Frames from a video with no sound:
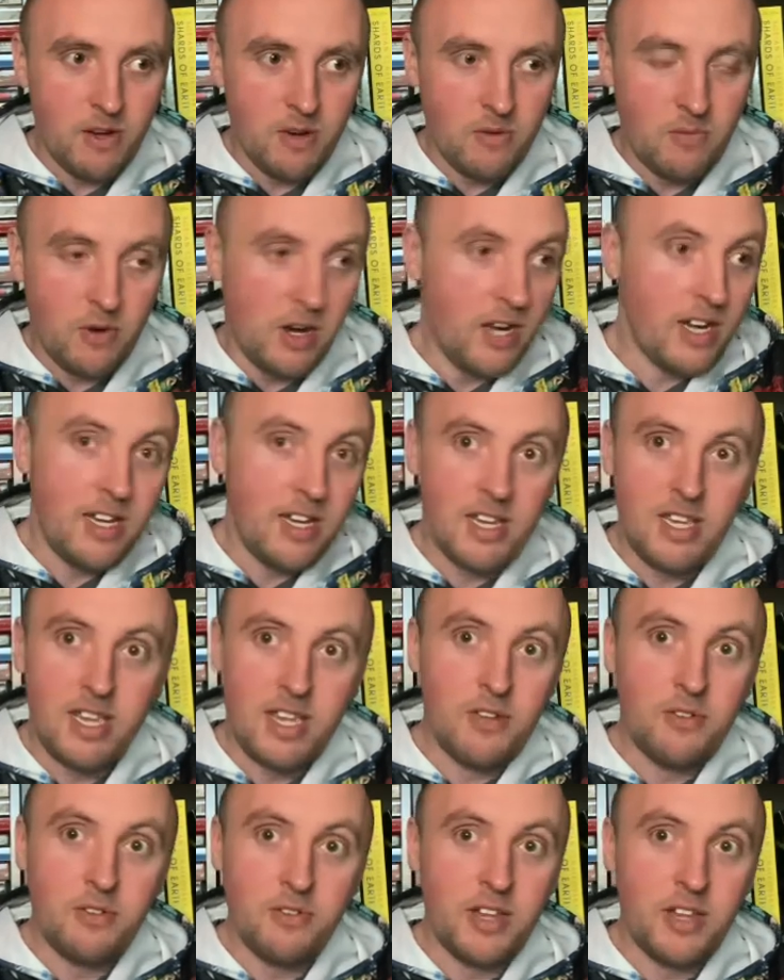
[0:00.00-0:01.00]
wanted to
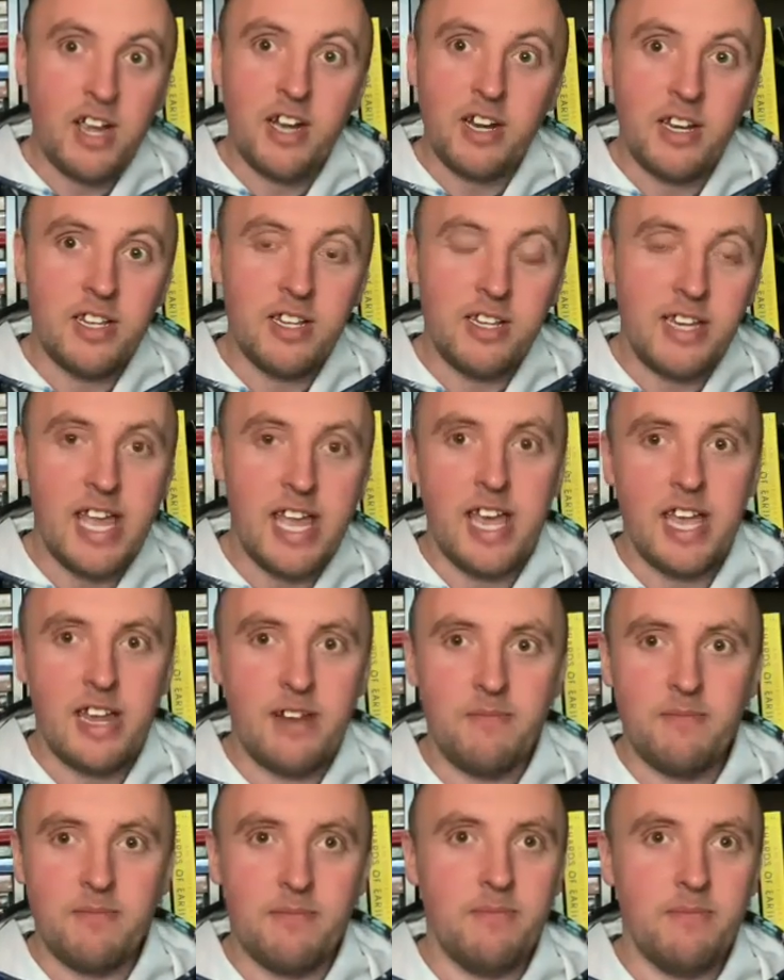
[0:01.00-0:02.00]
kill Donna and
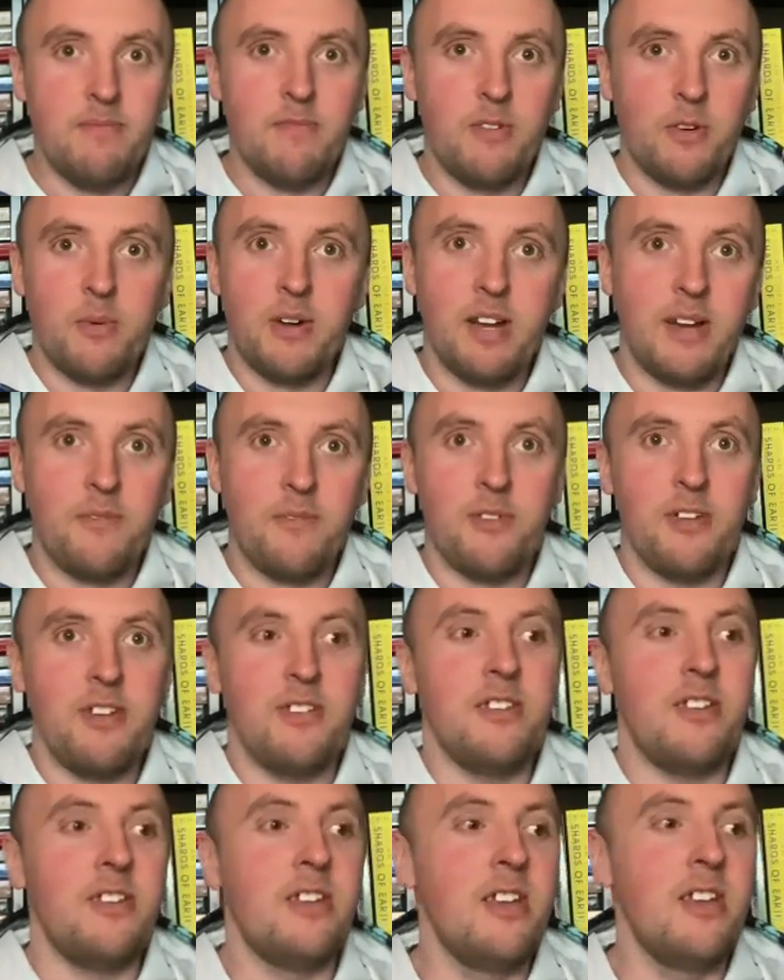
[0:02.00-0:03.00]
Tad for whatever
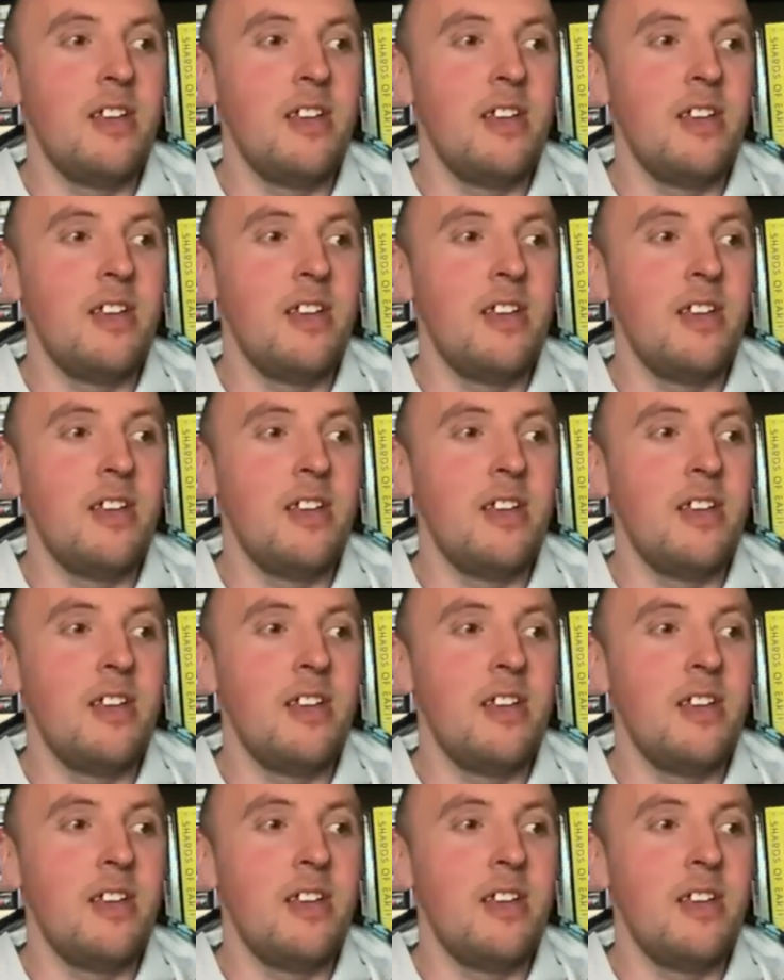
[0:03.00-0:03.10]
reason.